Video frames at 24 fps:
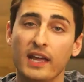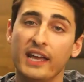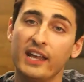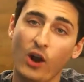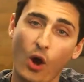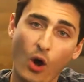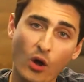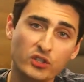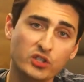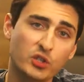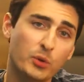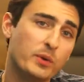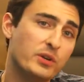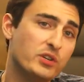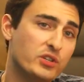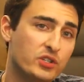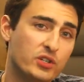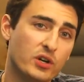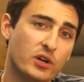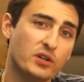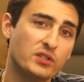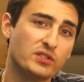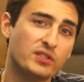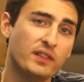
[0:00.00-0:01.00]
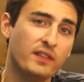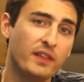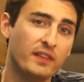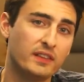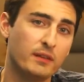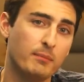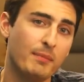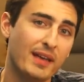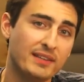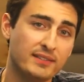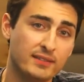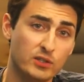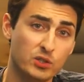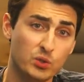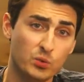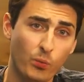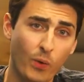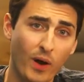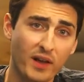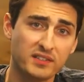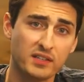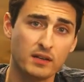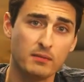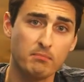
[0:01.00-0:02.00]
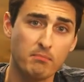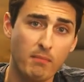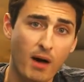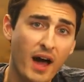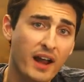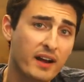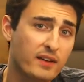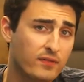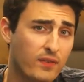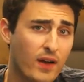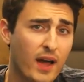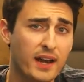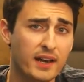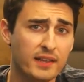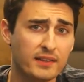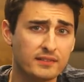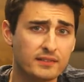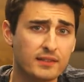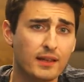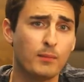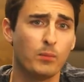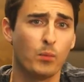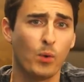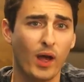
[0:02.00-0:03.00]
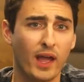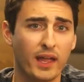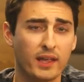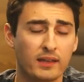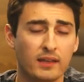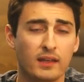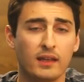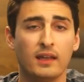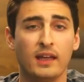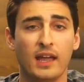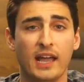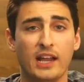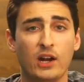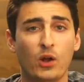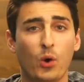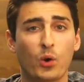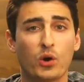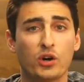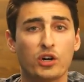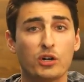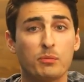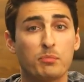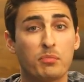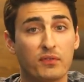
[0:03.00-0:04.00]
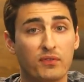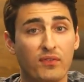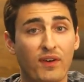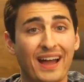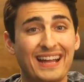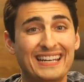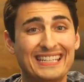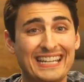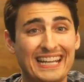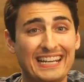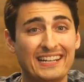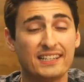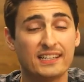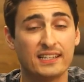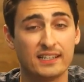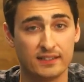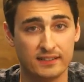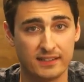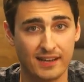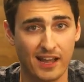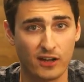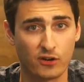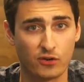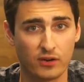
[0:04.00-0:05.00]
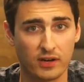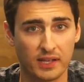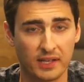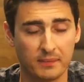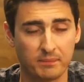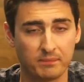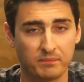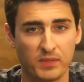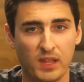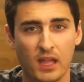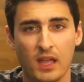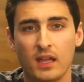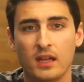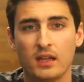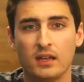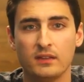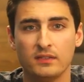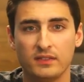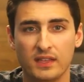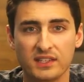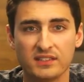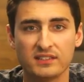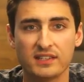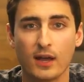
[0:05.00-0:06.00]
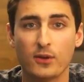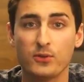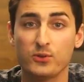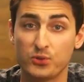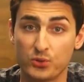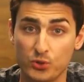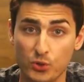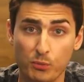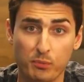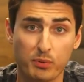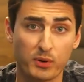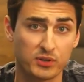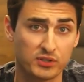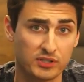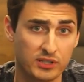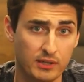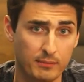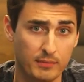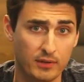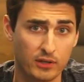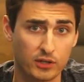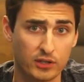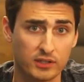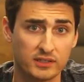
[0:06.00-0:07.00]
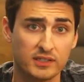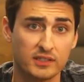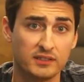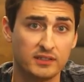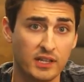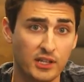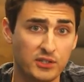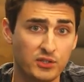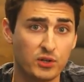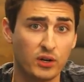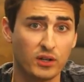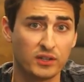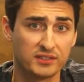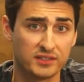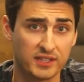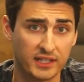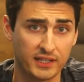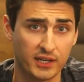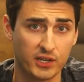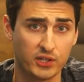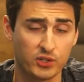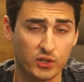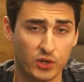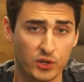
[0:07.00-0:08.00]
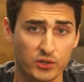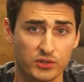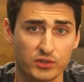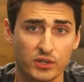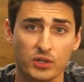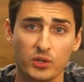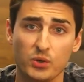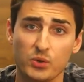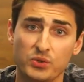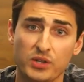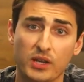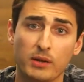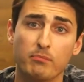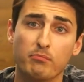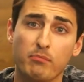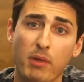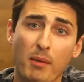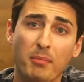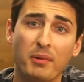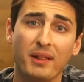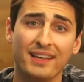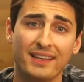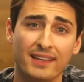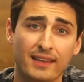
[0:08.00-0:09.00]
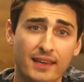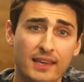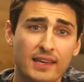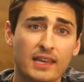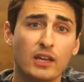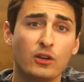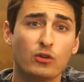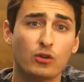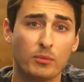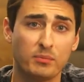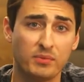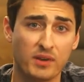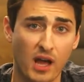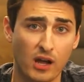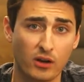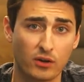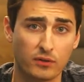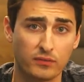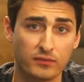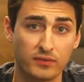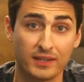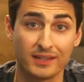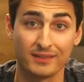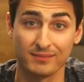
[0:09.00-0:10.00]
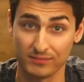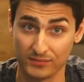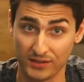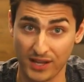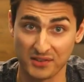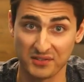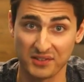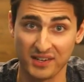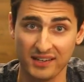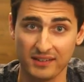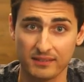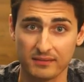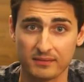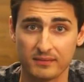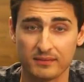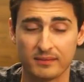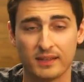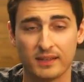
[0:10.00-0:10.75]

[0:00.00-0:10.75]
It also ensures that the message wasn't modified in some way in order to provide data integrity. This sounds super similar to digital signatures using public key cryptography, doesn't it?